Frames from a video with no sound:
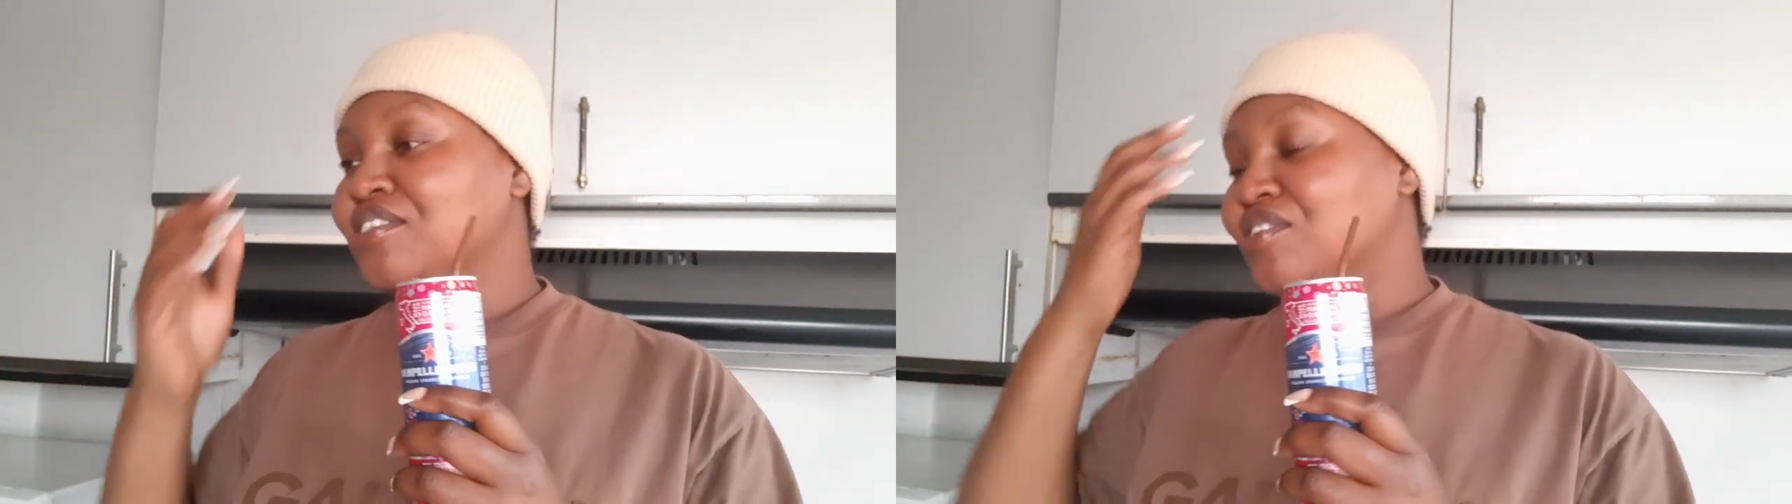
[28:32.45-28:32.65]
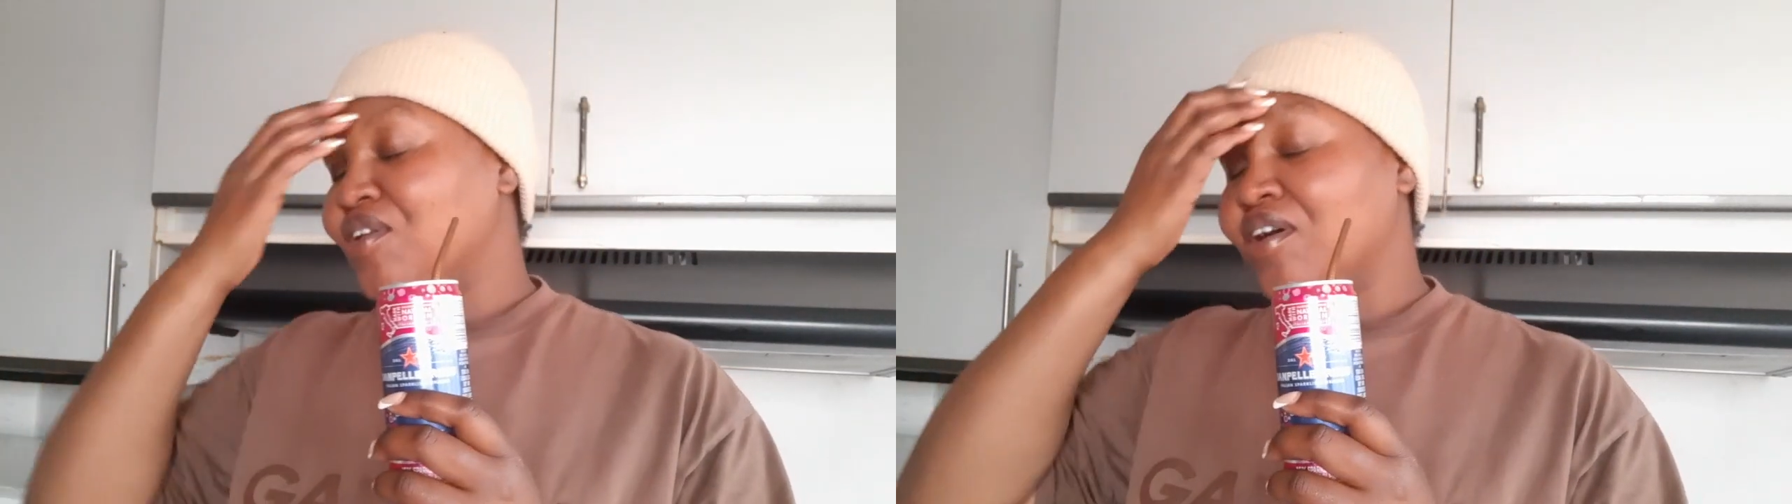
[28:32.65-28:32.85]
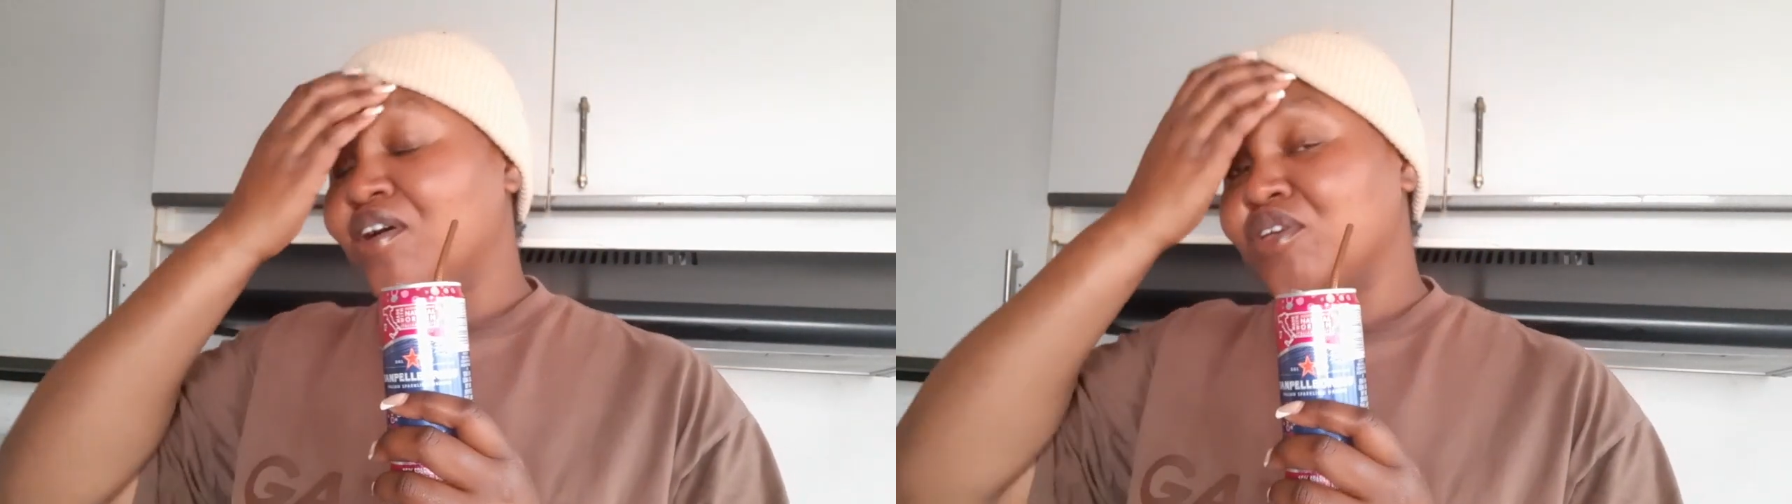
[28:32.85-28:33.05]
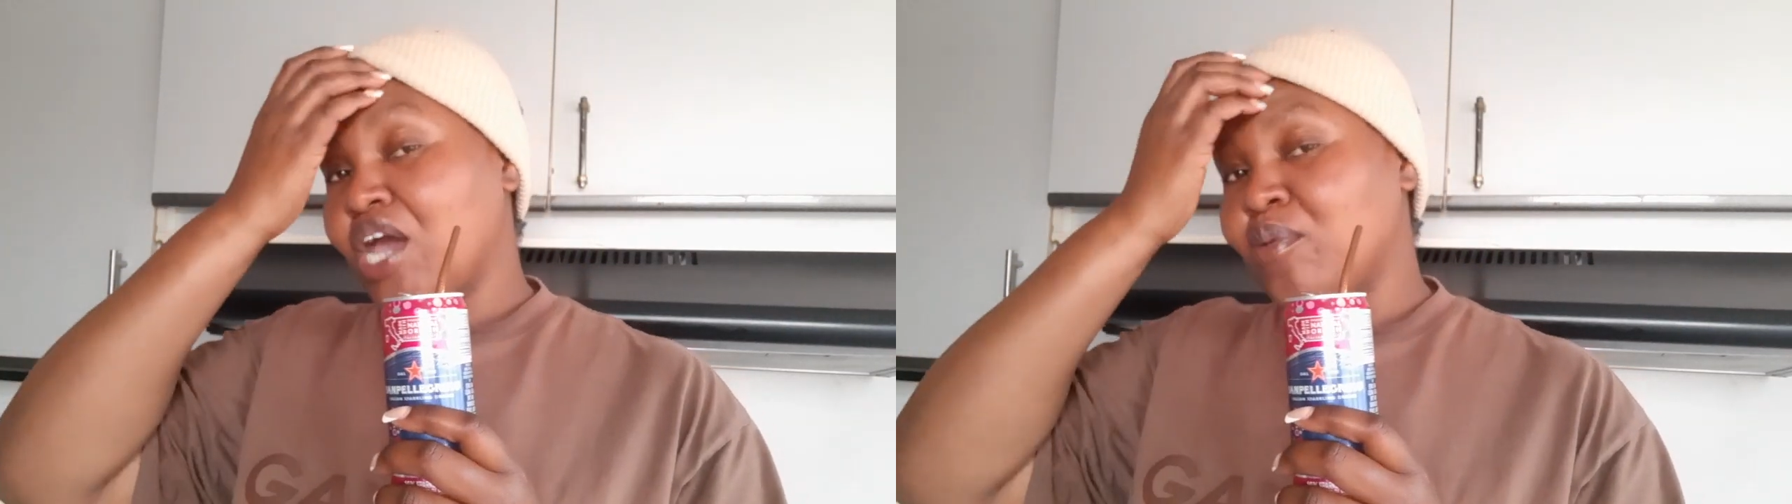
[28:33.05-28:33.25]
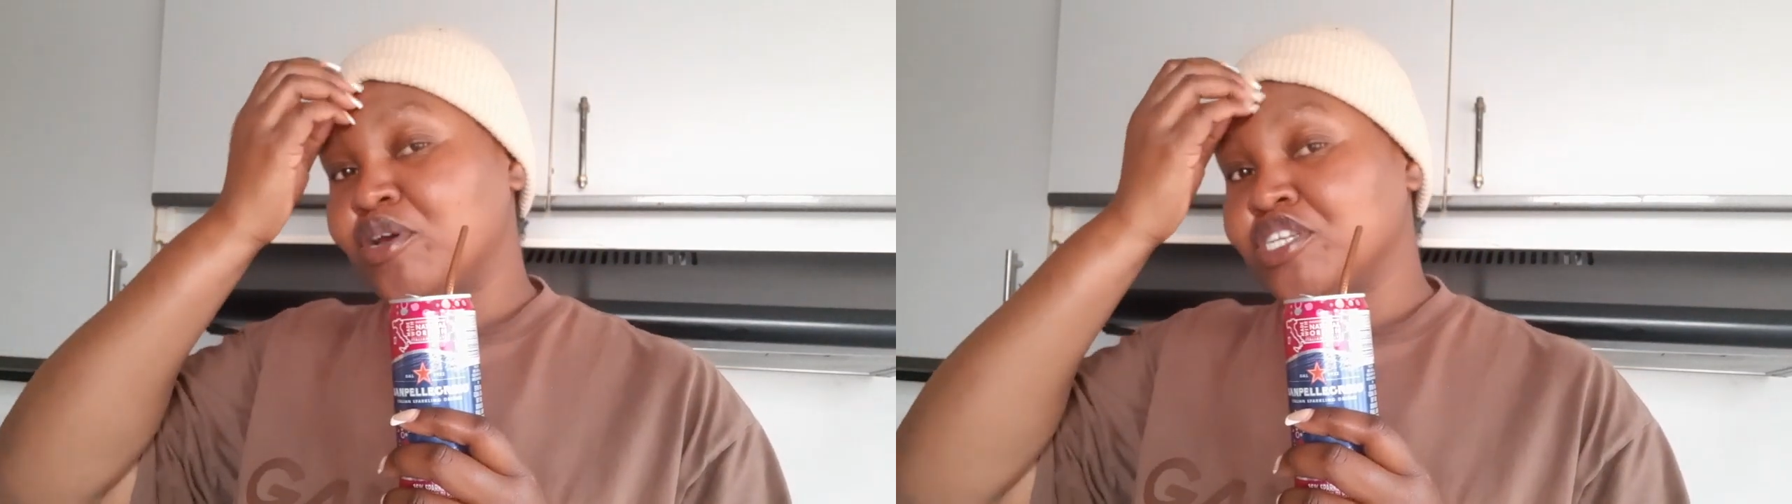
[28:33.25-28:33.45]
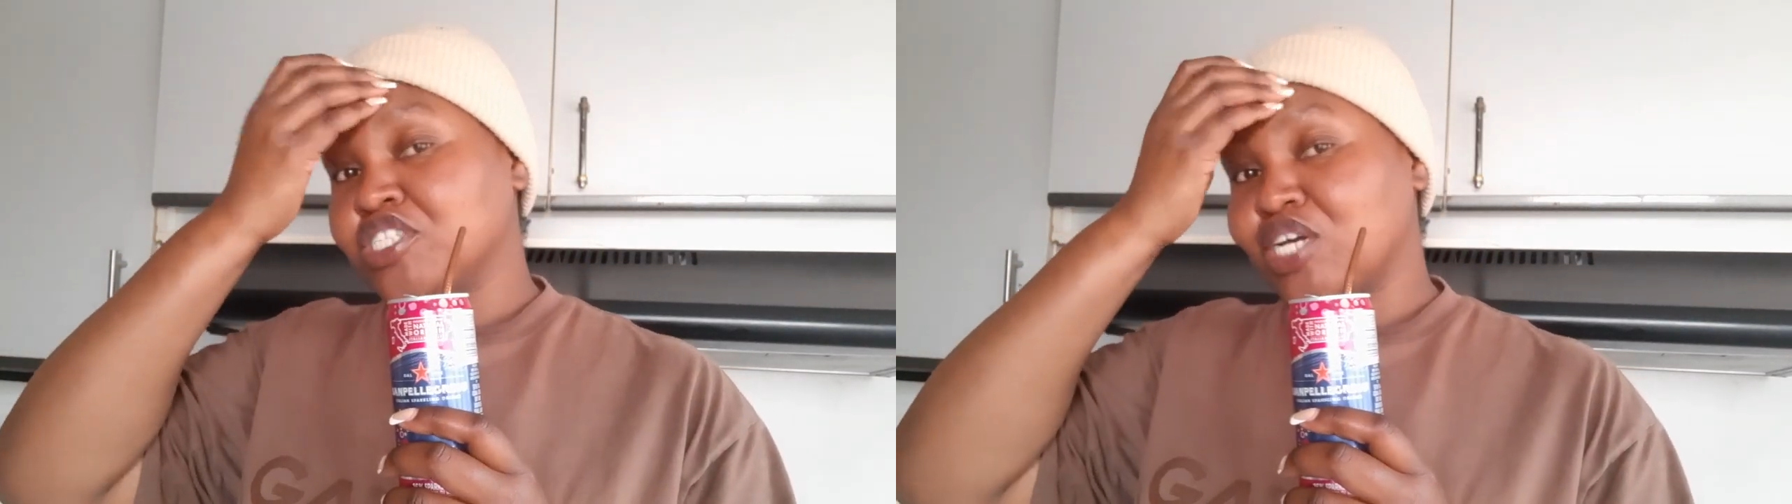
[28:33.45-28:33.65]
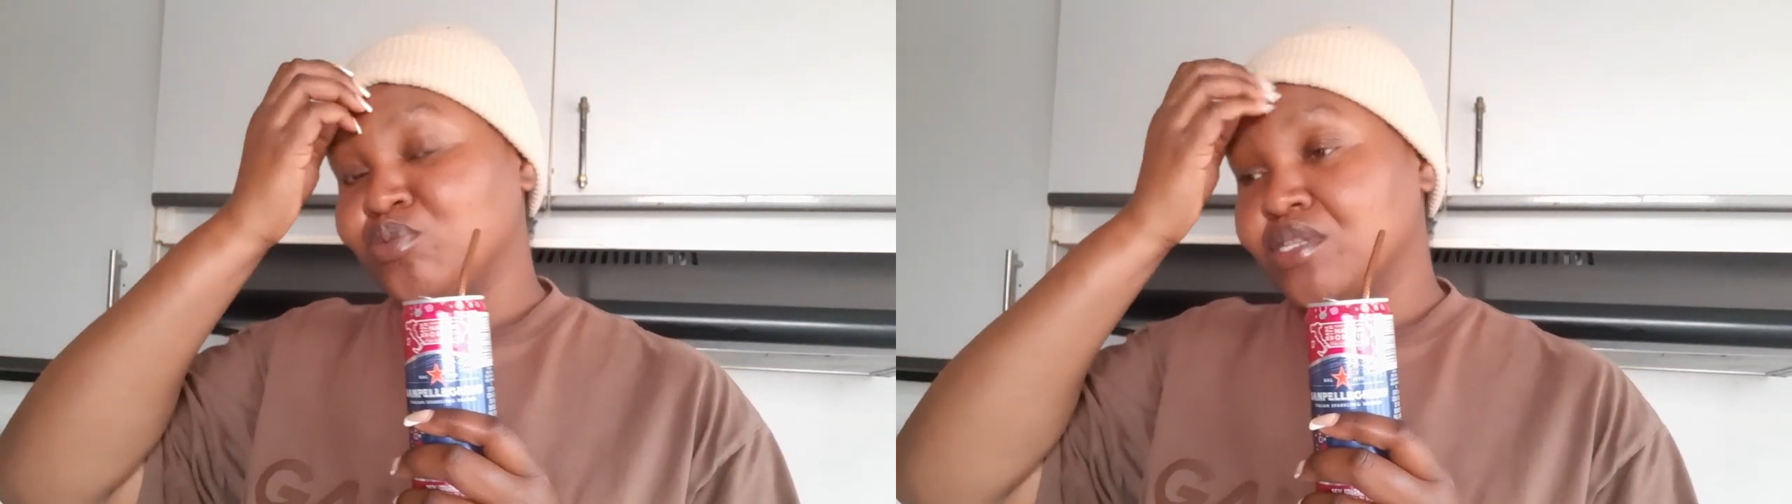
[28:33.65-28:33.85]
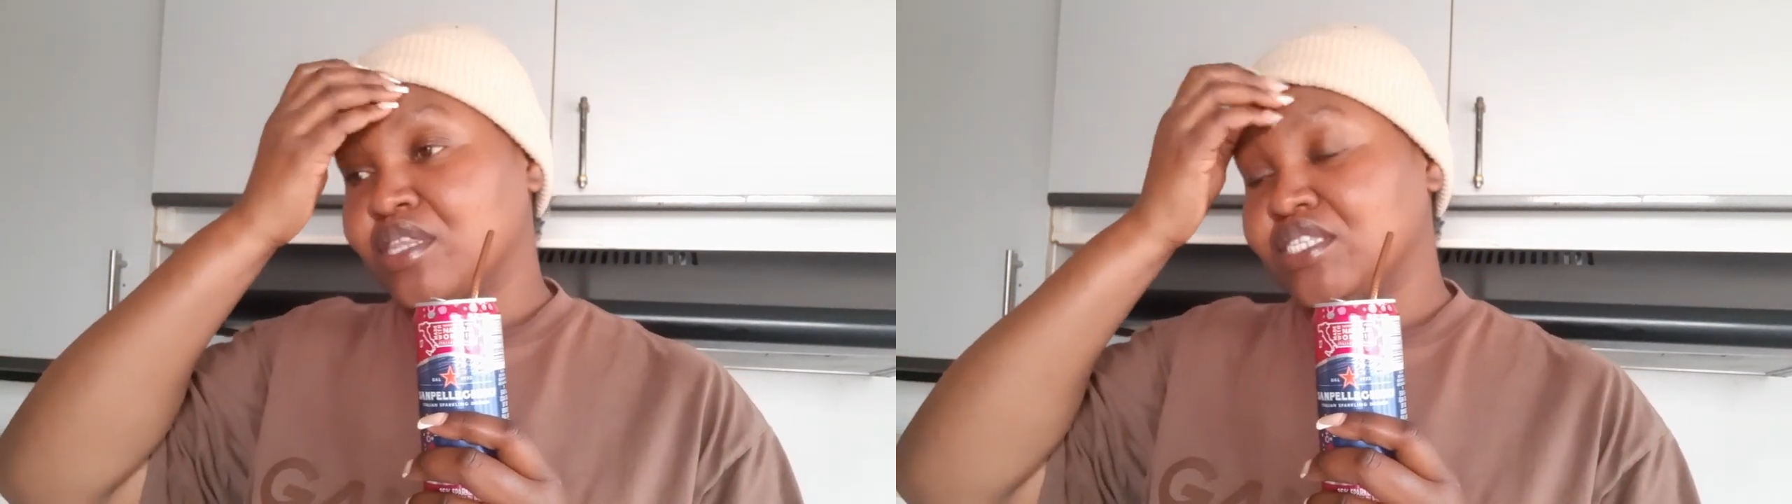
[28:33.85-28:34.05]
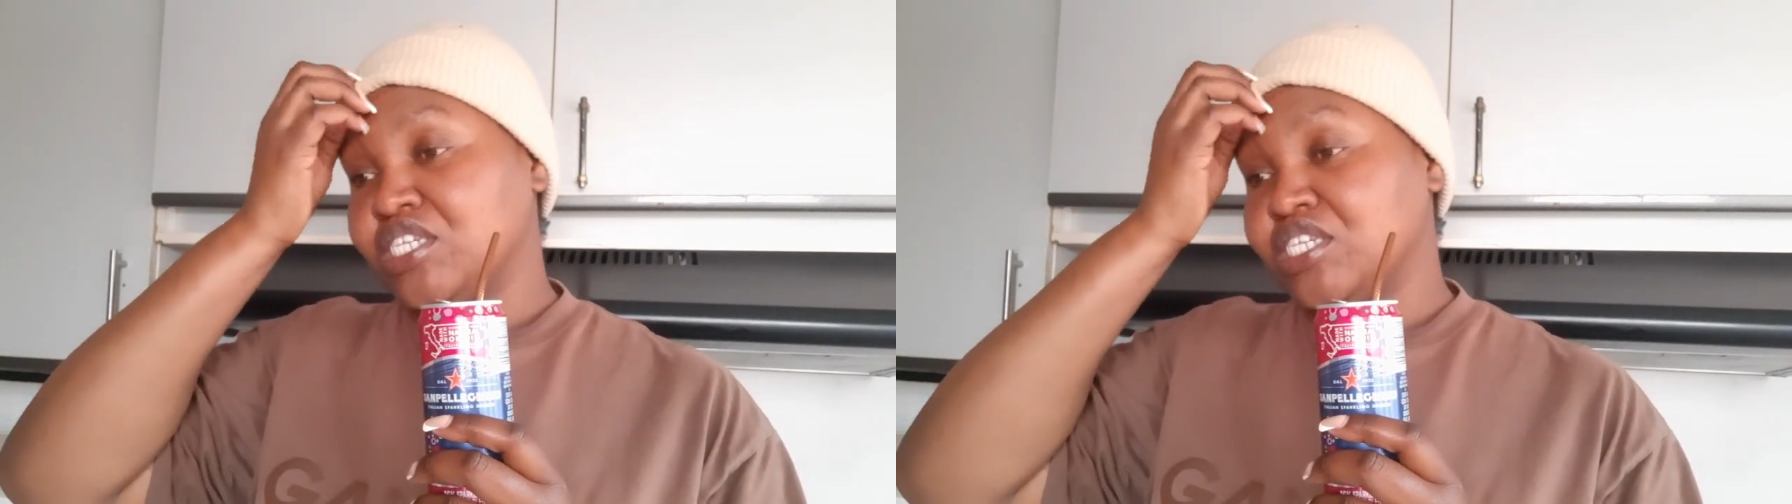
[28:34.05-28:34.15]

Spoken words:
So yeah, we're gonna start with